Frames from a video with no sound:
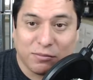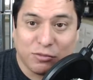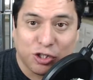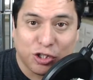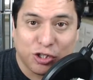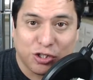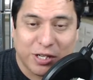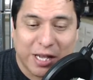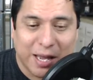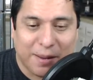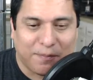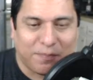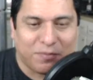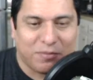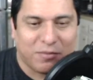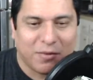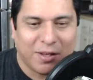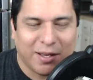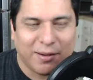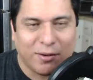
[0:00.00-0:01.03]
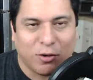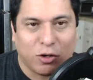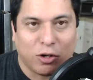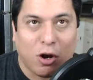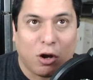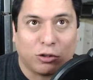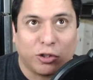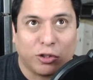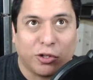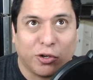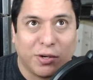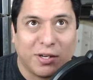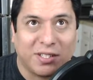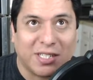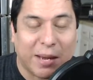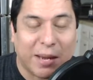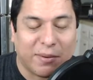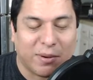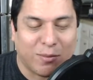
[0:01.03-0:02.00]
Shazam, also known
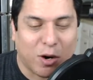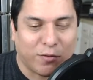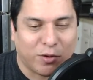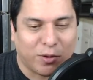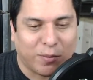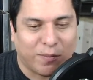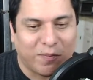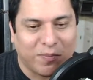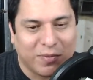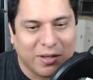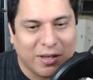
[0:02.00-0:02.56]
as Captain Marvel.